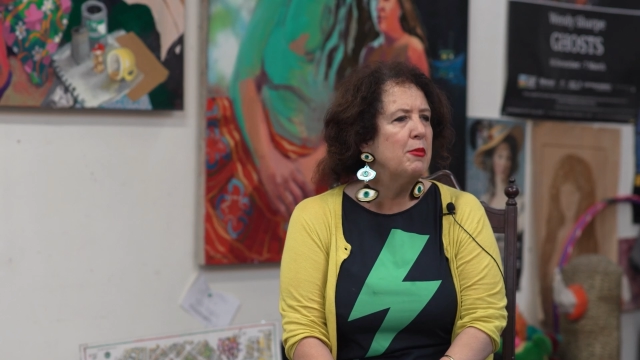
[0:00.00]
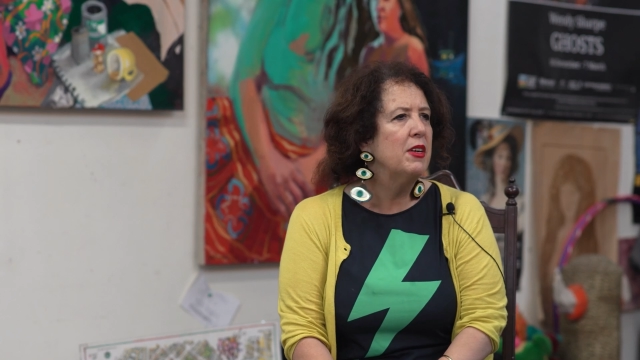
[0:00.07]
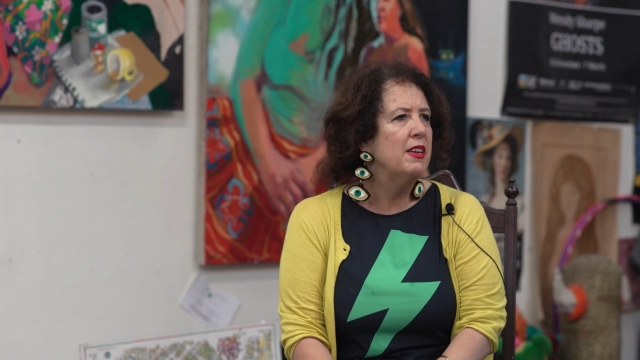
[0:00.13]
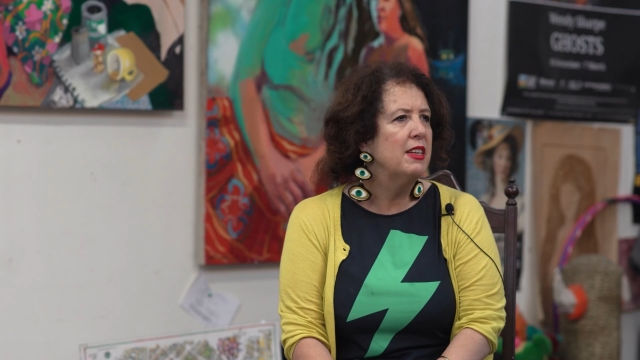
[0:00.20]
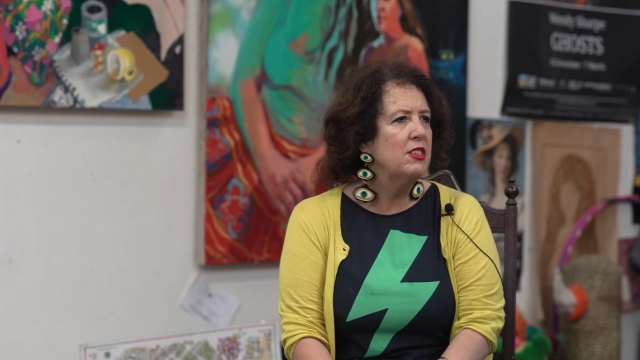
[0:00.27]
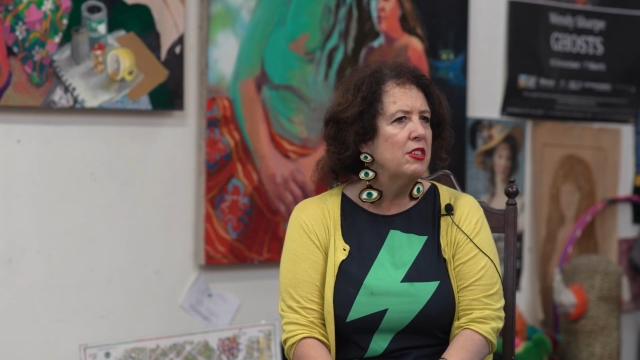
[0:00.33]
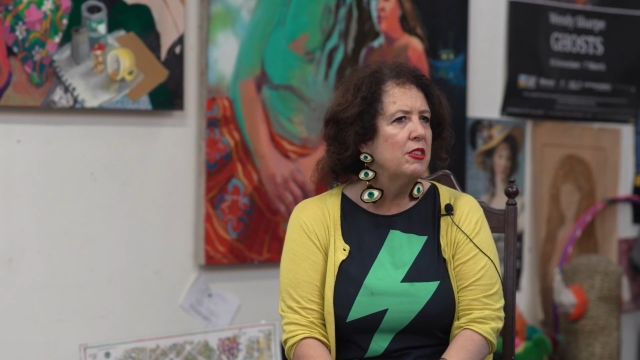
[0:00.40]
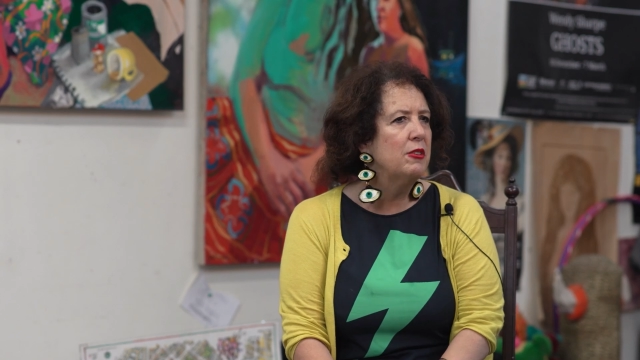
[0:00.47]

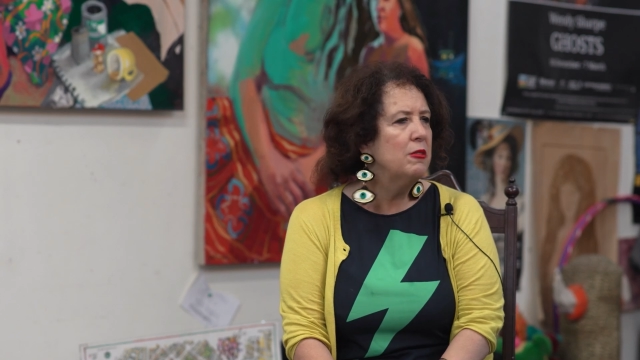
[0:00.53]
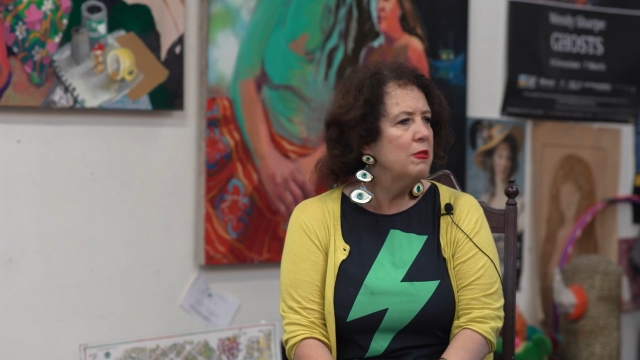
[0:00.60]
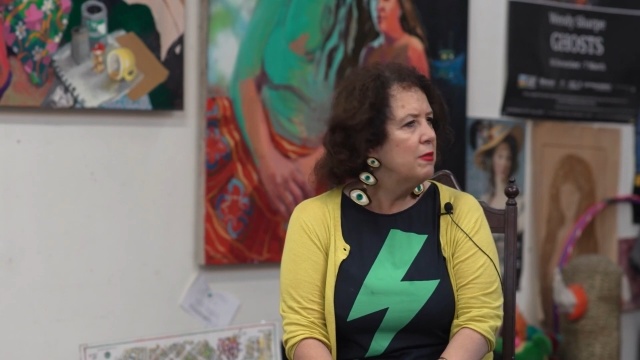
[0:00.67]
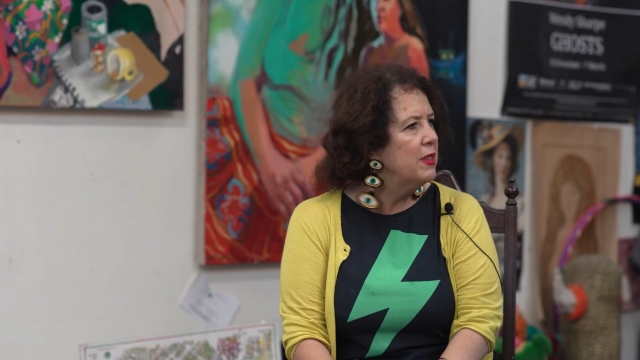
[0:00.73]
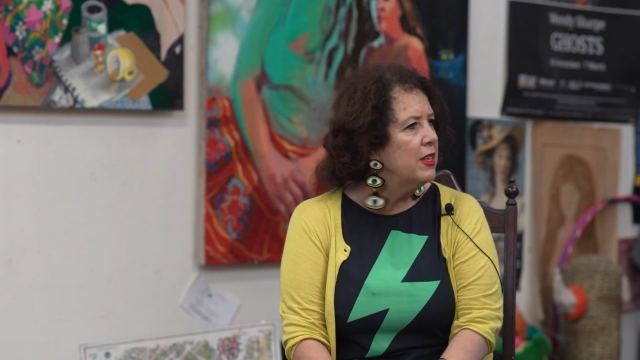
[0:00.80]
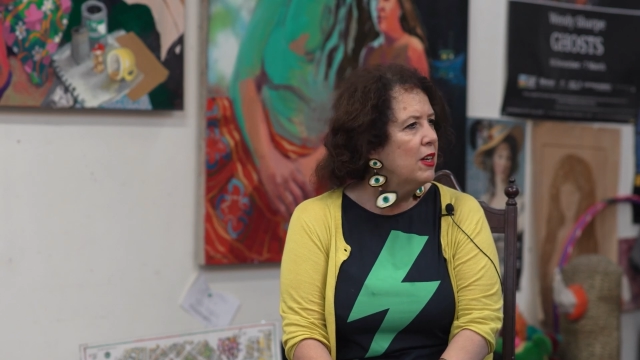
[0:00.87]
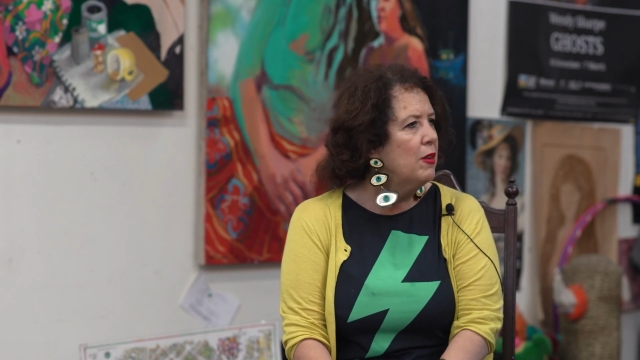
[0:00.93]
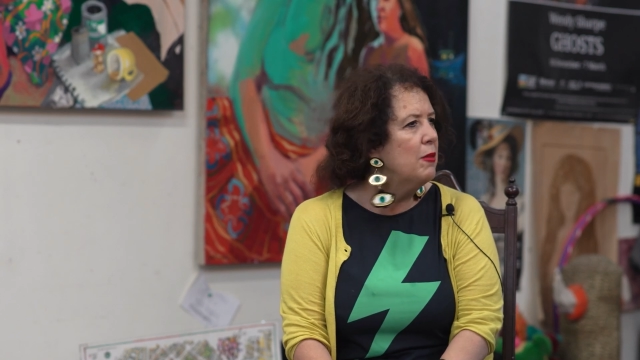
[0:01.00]
going to,
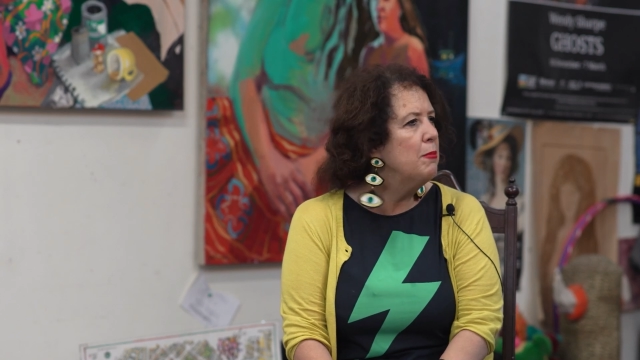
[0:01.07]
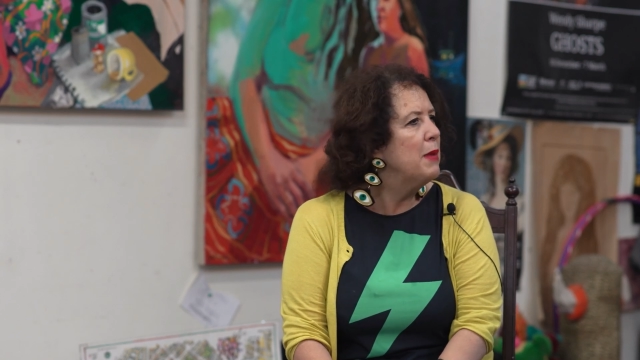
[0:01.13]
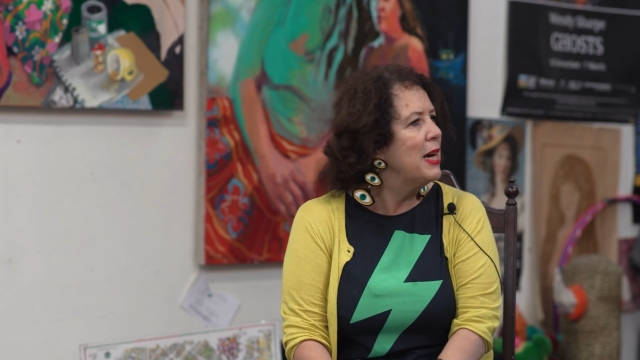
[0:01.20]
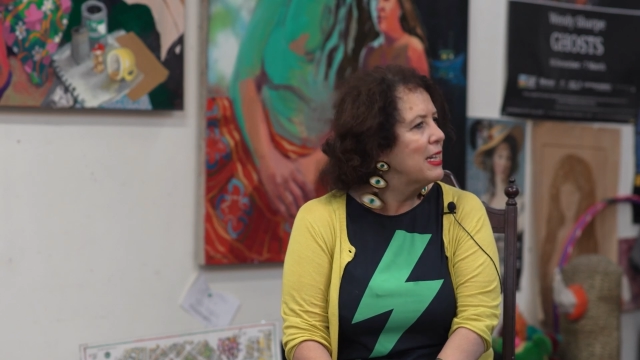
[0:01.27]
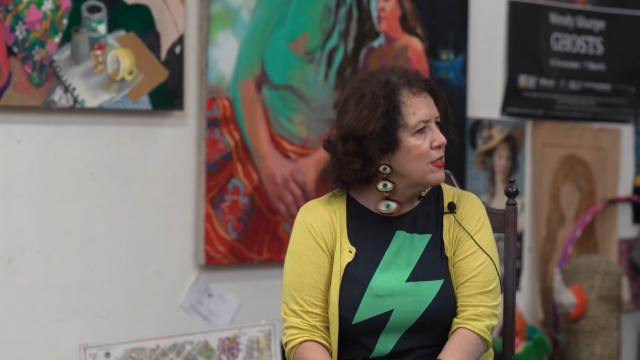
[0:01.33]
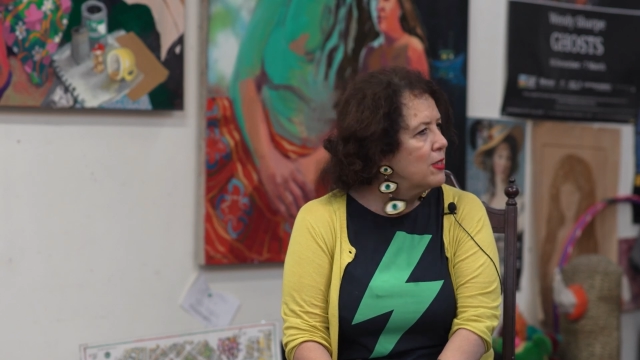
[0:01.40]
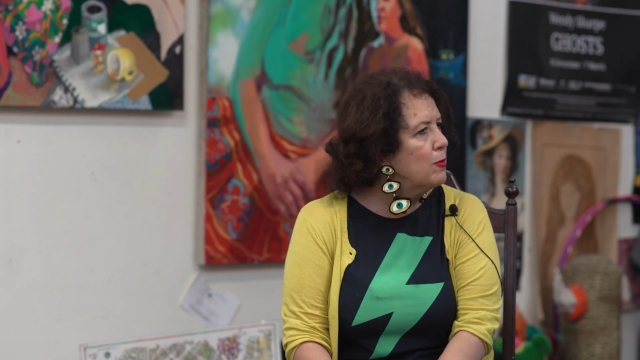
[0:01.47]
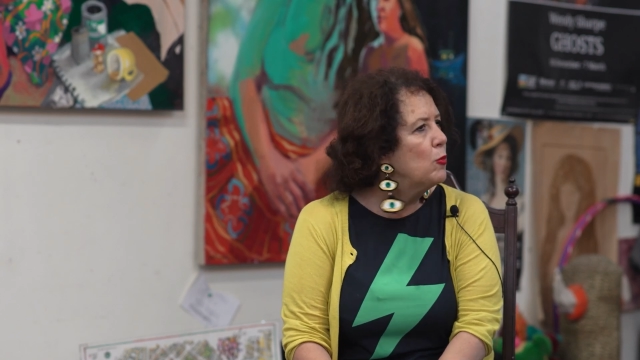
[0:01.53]

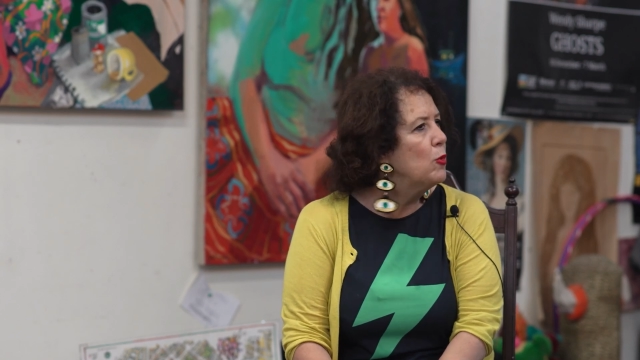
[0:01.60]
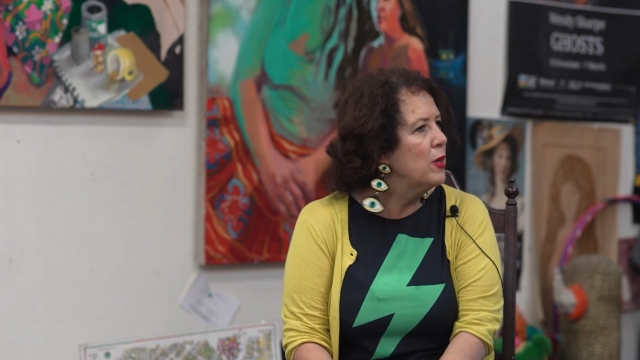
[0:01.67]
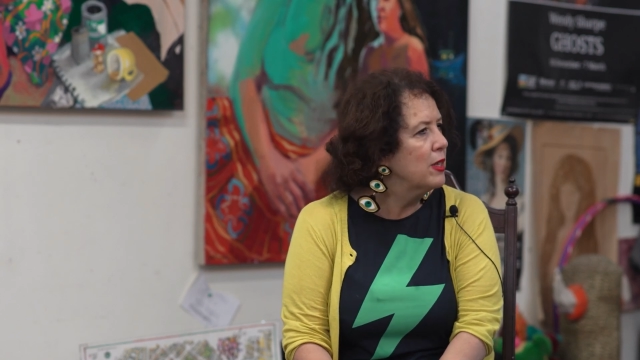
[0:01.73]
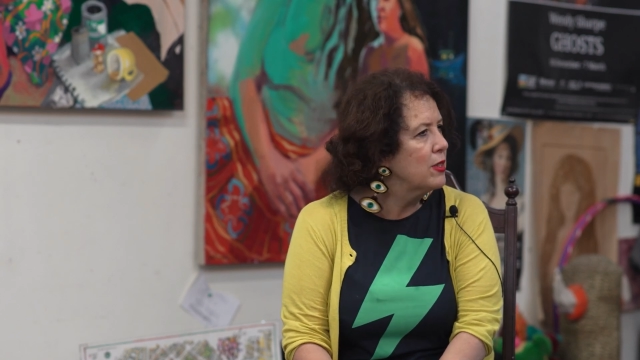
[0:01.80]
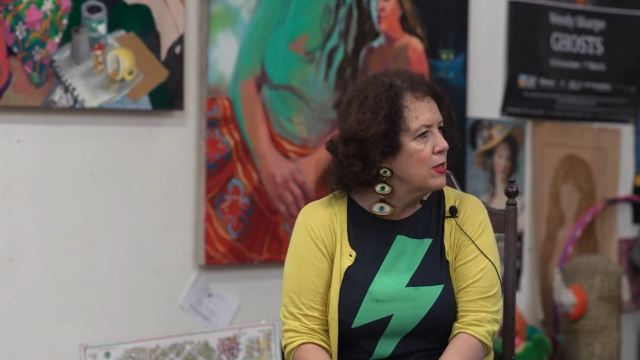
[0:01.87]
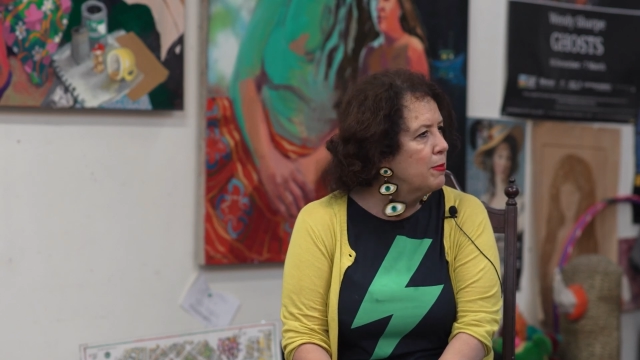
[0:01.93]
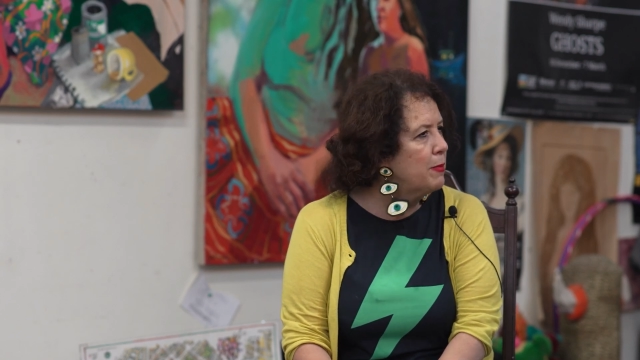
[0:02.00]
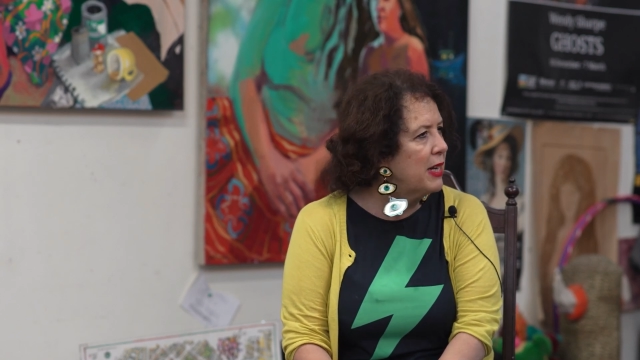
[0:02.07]
make some
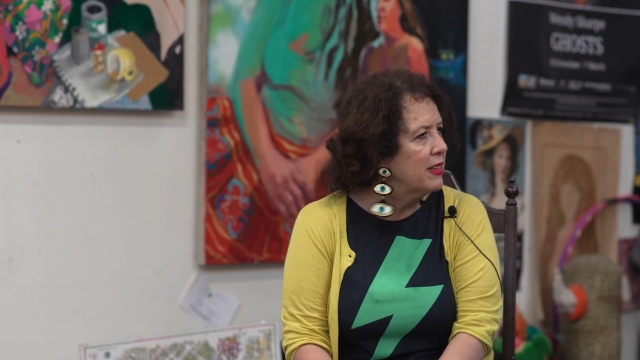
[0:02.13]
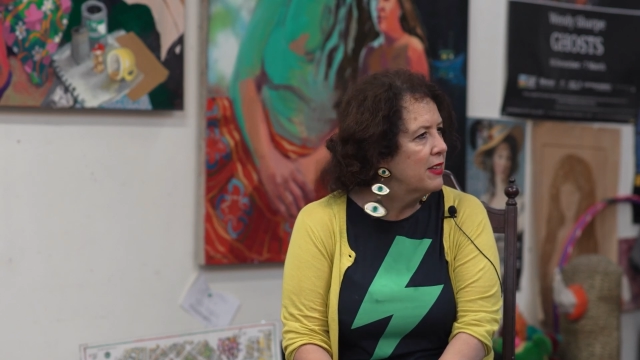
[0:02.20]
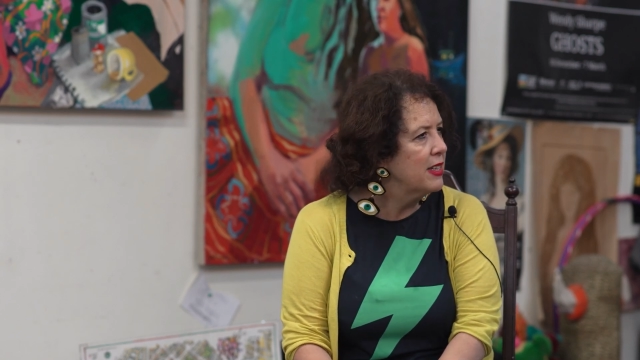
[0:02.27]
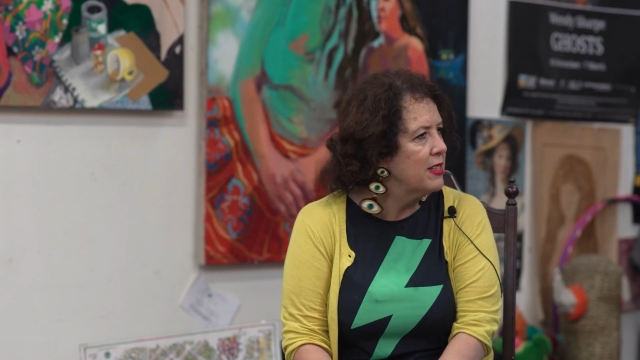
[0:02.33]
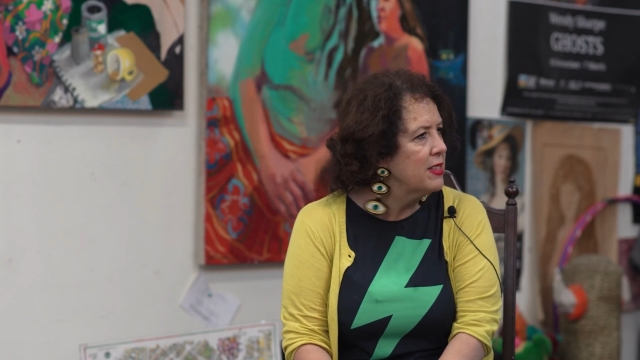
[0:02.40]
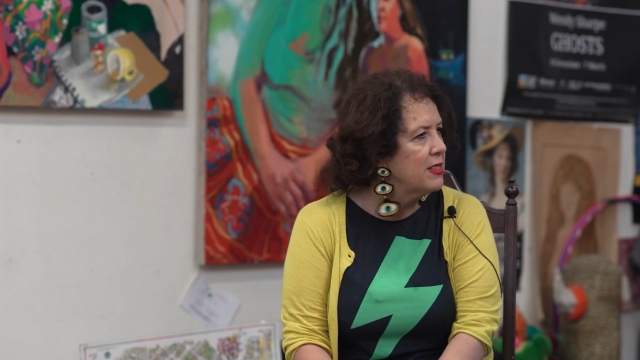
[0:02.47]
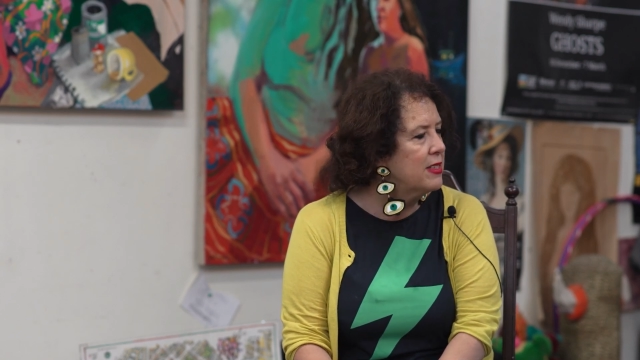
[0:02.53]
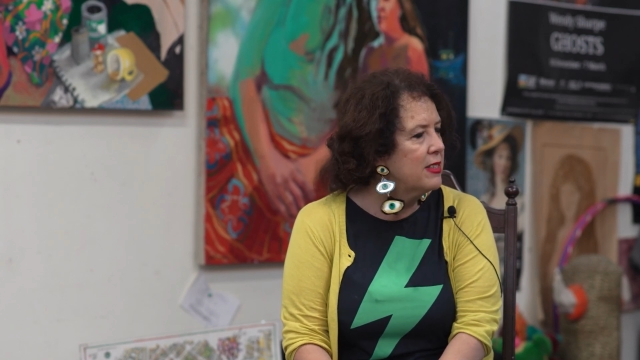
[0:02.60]
works about
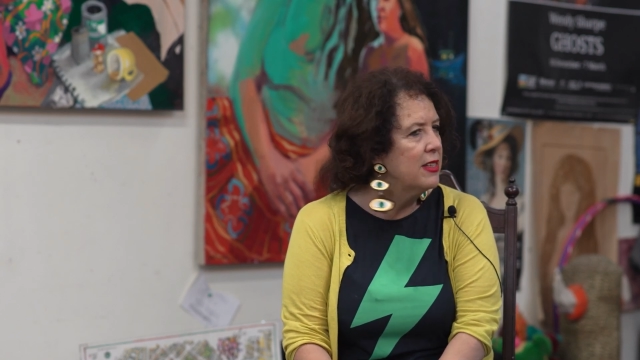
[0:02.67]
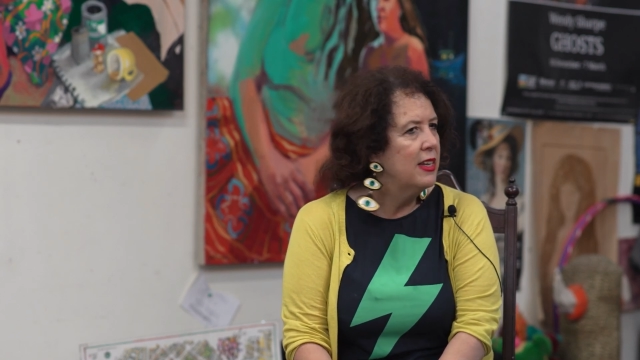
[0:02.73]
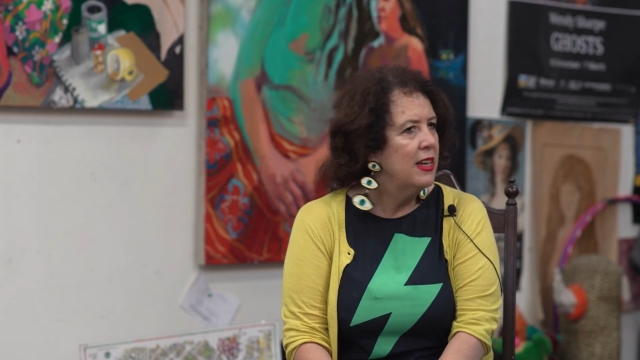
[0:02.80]
this,